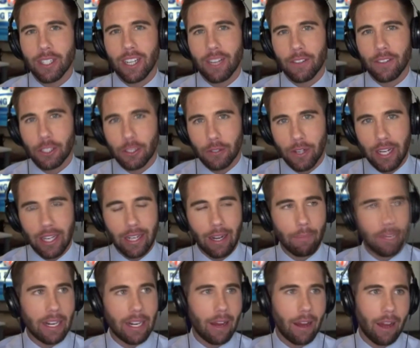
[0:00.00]
get on the train, I
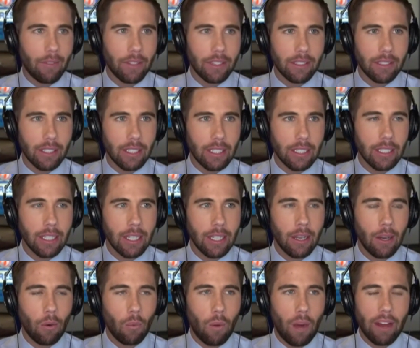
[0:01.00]
mean obviously
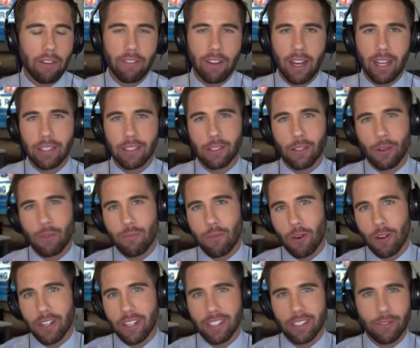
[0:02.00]
Wi-Fi is so
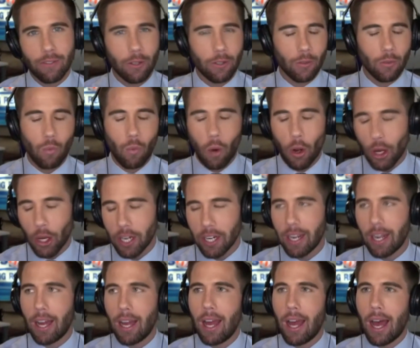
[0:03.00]
important as folks work.
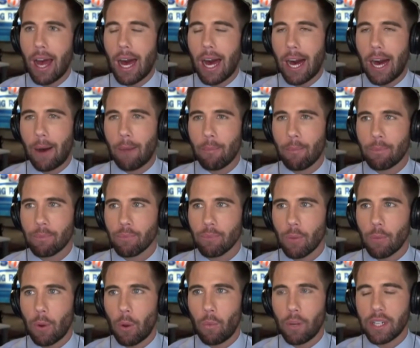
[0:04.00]
Um,
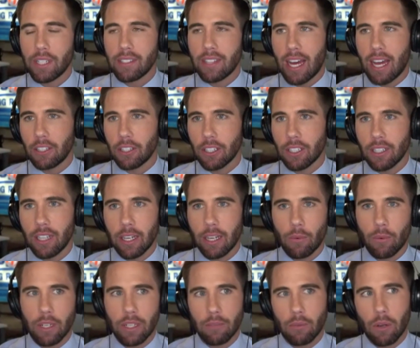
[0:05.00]
but what does that look like?
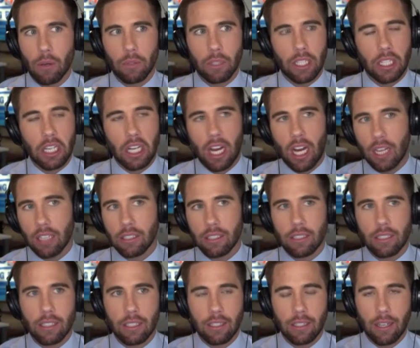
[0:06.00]
What it, what will it
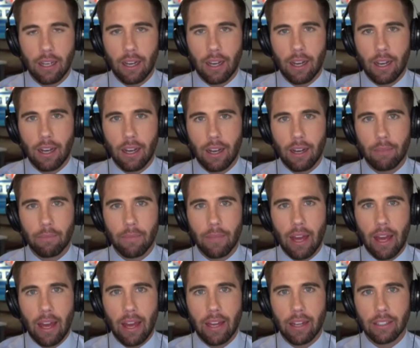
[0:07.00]
cost? Um,
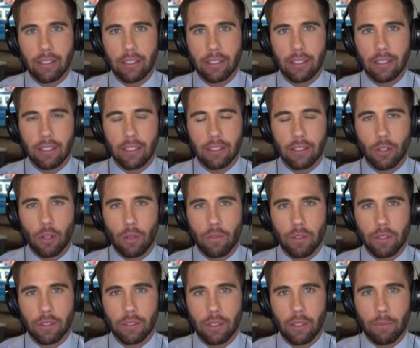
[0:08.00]
and let's go
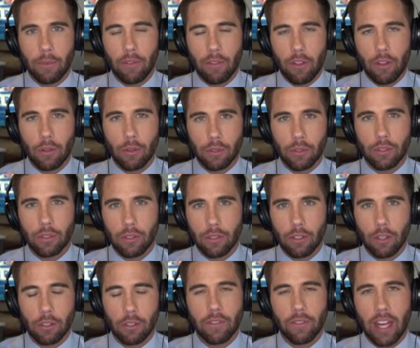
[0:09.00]
over some of those
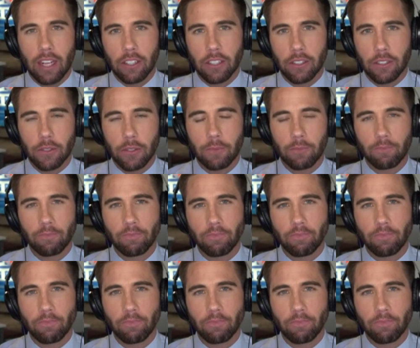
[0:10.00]
those factors.